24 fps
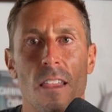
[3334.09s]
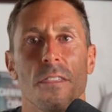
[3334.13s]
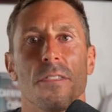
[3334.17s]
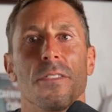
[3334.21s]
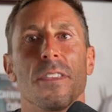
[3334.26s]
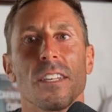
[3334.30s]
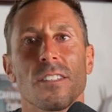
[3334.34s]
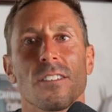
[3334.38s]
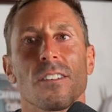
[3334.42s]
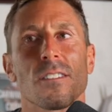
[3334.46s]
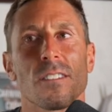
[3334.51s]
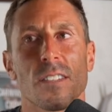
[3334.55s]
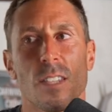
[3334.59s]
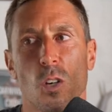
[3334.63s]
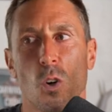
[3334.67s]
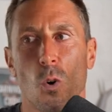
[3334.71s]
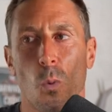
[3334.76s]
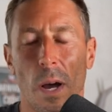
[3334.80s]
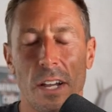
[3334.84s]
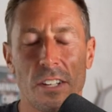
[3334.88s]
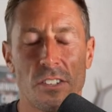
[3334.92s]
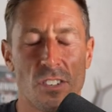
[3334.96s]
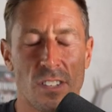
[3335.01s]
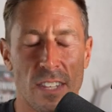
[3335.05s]
This is the
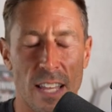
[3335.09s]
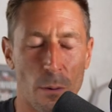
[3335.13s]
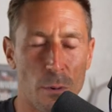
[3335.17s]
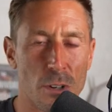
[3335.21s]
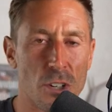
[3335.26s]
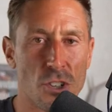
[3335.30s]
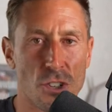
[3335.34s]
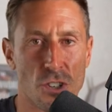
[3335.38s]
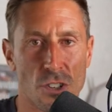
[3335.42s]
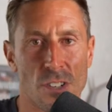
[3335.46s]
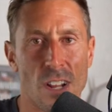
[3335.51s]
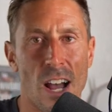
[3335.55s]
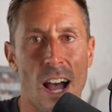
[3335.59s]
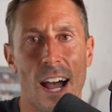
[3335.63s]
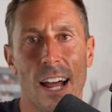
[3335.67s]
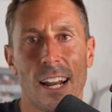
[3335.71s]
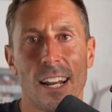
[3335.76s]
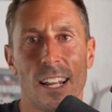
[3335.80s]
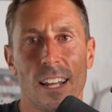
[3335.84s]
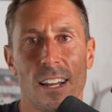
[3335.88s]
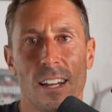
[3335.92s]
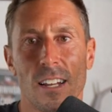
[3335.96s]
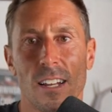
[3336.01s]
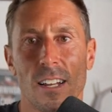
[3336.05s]
question that we should
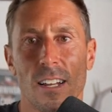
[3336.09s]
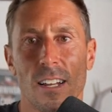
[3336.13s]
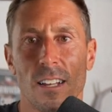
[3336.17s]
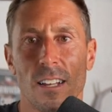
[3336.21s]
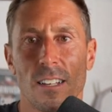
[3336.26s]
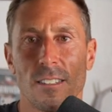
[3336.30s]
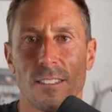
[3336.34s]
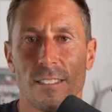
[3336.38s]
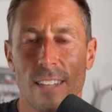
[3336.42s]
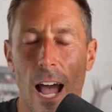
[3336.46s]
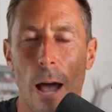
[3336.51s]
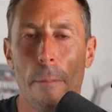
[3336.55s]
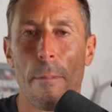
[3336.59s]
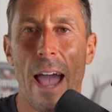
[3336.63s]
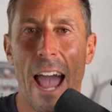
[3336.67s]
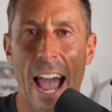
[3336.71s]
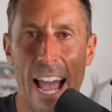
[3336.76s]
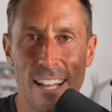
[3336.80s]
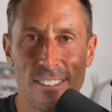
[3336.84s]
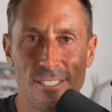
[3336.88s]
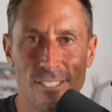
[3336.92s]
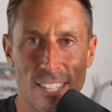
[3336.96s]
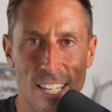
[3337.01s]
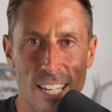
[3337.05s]
not stop
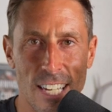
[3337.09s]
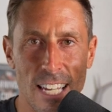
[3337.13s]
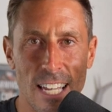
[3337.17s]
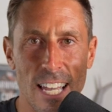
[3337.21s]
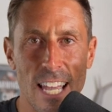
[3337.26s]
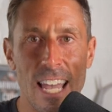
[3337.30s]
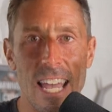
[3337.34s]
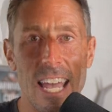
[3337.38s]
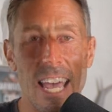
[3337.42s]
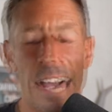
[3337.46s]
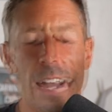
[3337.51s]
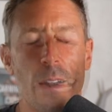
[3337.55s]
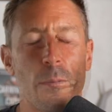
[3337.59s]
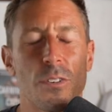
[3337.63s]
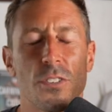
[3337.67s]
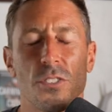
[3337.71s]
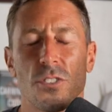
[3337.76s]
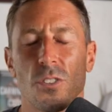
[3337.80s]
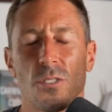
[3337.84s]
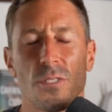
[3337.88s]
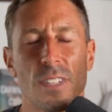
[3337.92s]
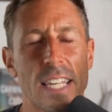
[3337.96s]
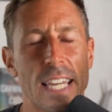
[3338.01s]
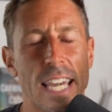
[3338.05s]
asking. And we
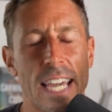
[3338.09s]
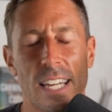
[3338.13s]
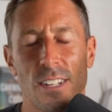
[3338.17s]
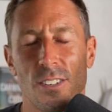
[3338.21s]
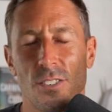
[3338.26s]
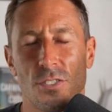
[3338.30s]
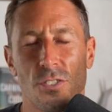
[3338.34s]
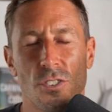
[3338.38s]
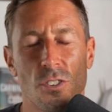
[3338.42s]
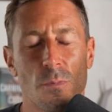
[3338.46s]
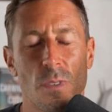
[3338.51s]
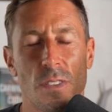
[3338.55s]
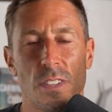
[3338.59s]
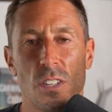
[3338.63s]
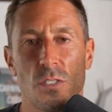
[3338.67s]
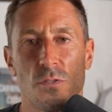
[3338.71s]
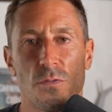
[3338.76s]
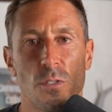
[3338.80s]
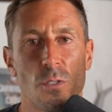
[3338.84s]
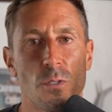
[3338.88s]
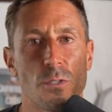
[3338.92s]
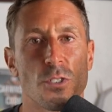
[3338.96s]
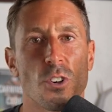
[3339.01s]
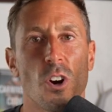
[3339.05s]
certainly can't assume that these
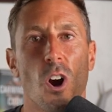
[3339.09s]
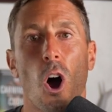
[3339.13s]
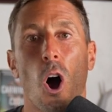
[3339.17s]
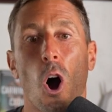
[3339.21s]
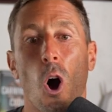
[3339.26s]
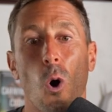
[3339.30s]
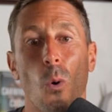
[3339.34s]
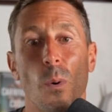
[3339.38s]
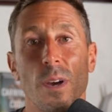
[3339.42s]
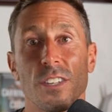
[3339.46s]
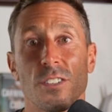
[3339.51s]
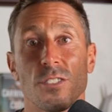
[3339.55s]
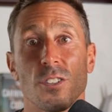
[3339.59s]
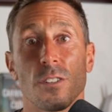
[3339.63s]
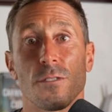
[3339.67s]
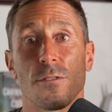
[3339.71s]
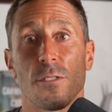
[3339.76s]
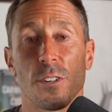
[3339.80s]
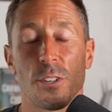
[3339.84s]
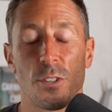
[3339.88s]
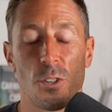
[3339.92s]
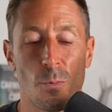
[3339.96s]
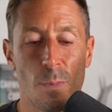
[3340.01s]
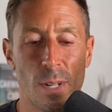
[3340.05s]
foods are always good
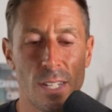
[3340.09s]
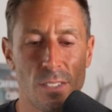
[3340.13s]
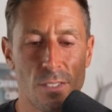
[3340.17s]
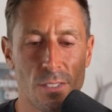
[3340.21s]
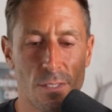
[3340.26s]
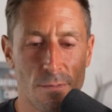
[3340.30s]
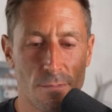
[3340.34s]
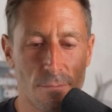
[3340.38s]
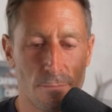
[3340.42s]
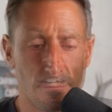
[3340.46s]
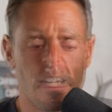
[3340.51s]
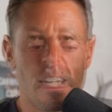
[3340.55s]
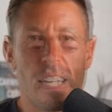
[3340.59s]
for humans.